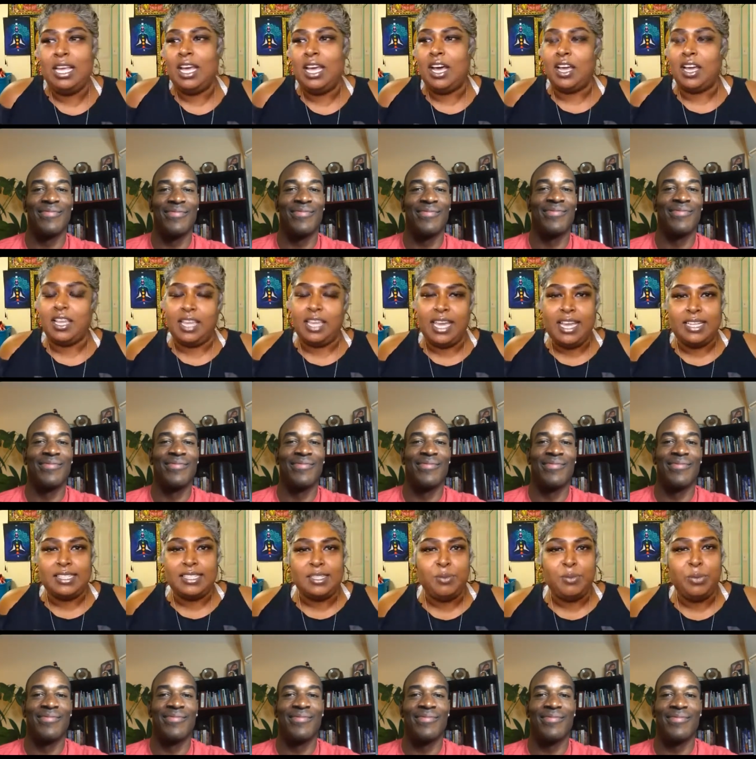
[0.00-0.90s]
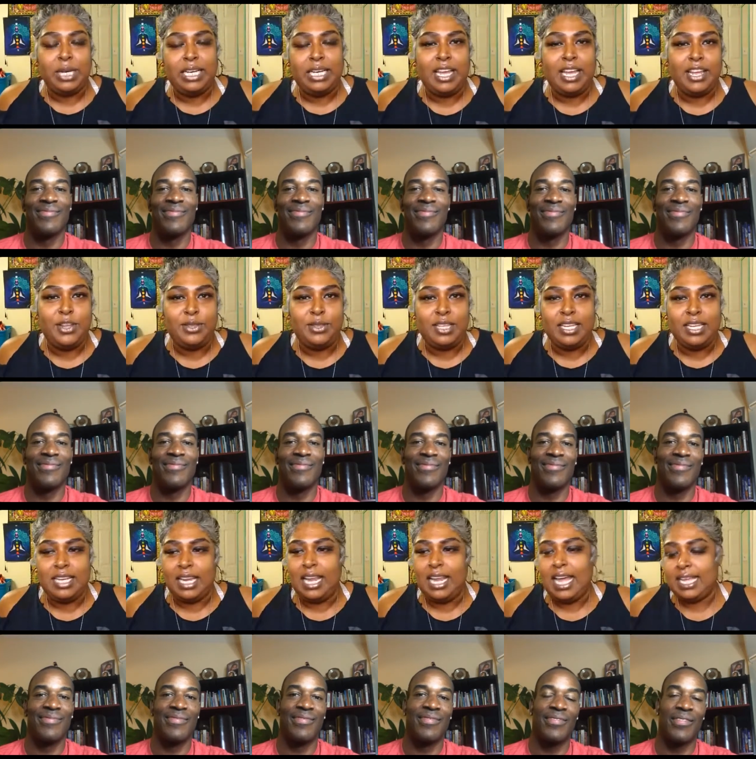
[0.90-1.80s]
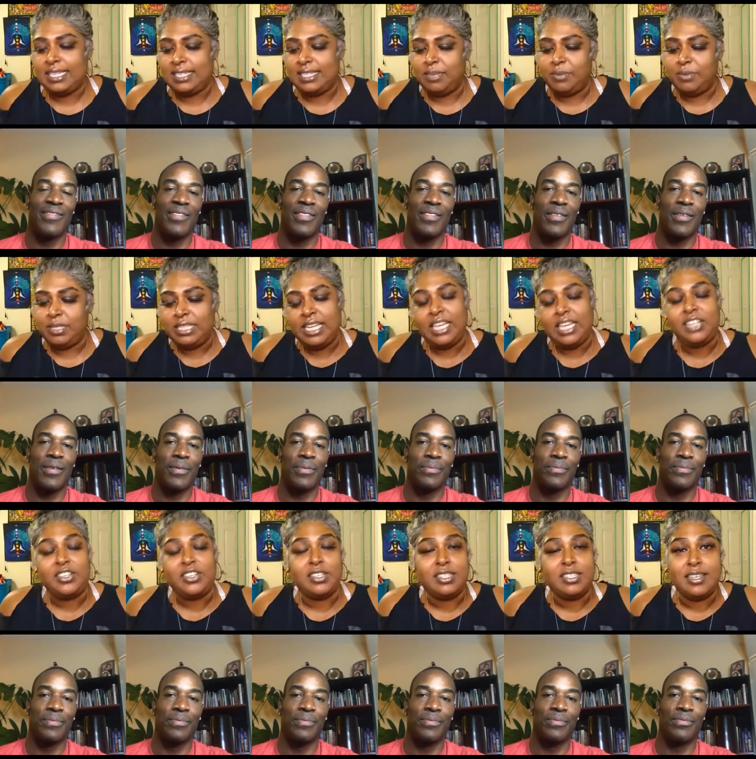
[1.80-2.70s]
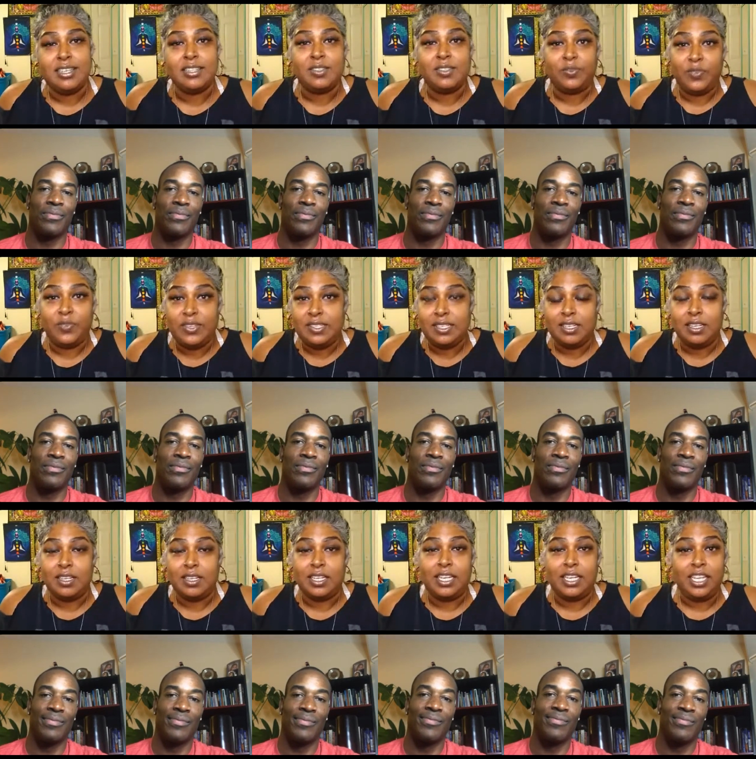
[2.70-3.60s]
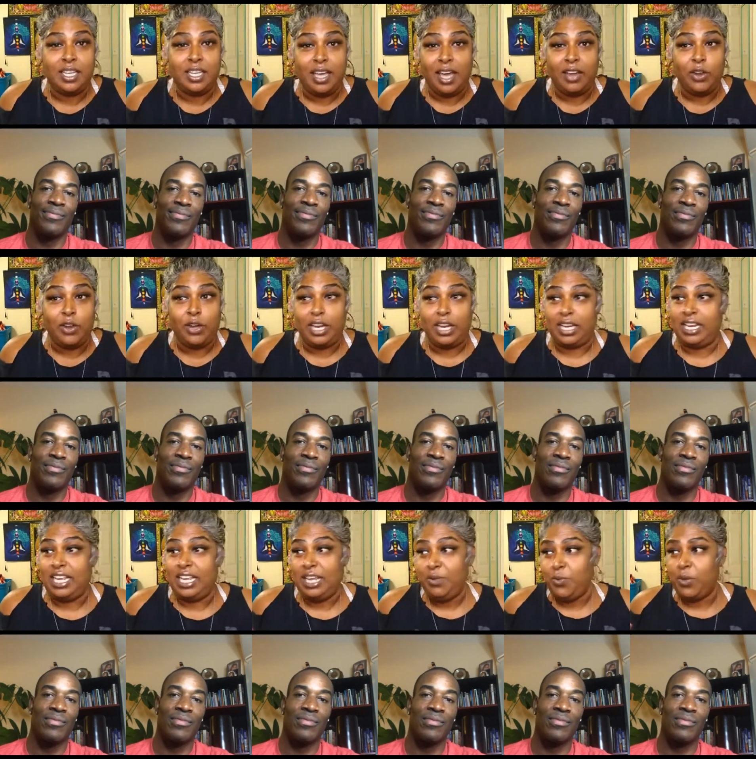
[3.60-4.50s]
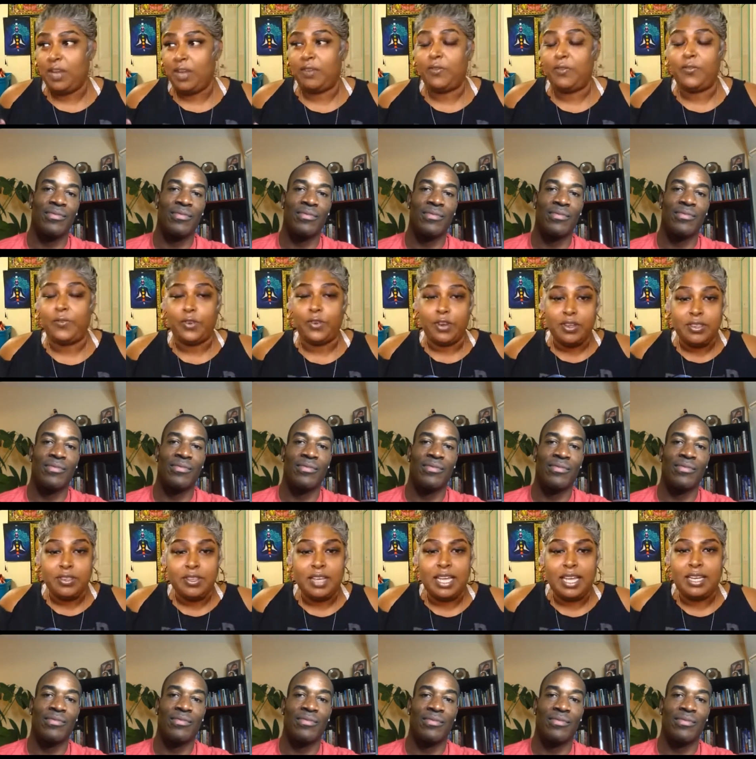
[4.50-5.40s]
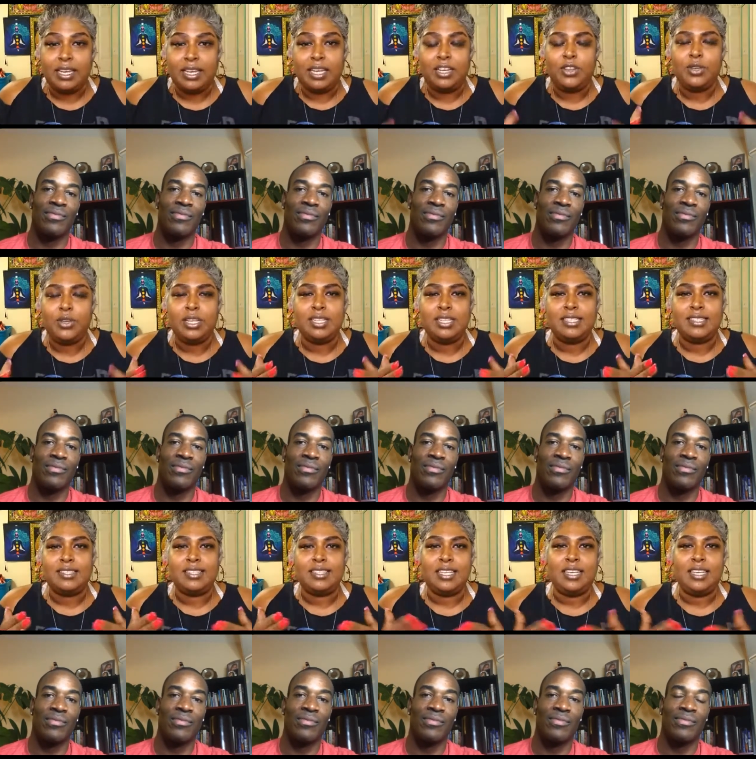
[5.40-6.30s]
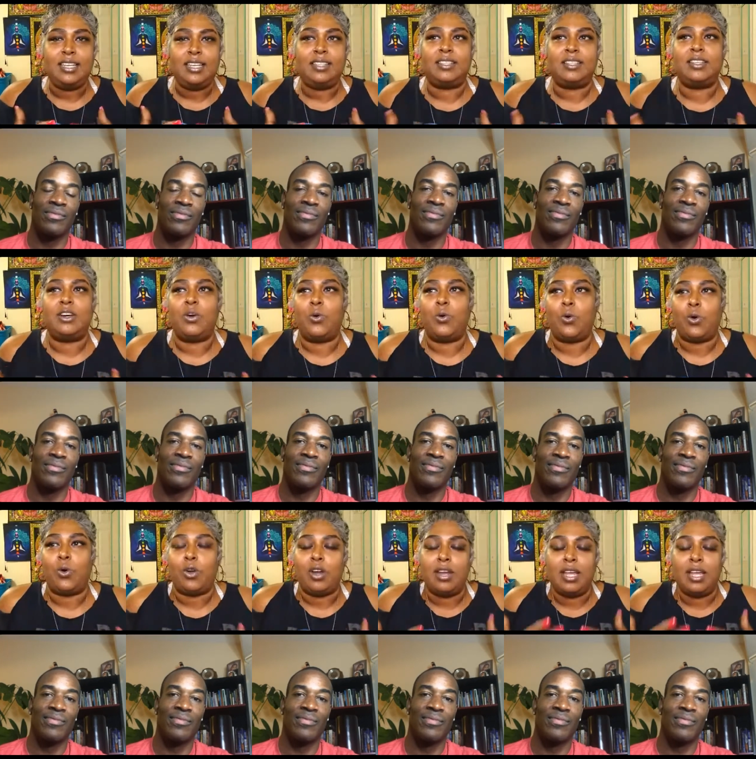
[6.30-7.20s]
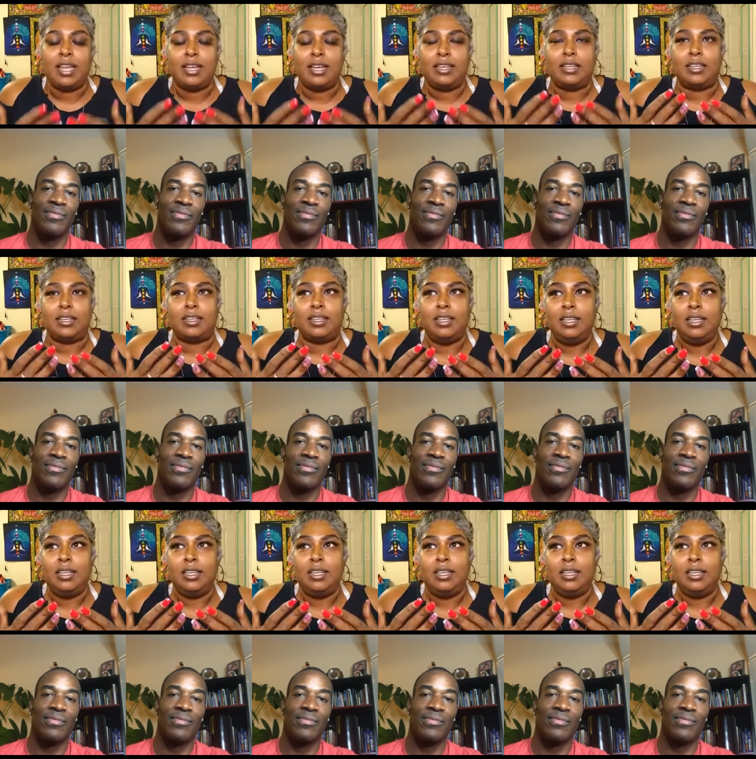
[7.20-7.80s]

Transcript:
Speaker 1: Again, somebody that you think that has limitations to his physical, and he got on and he went further. And then you can see the aura and the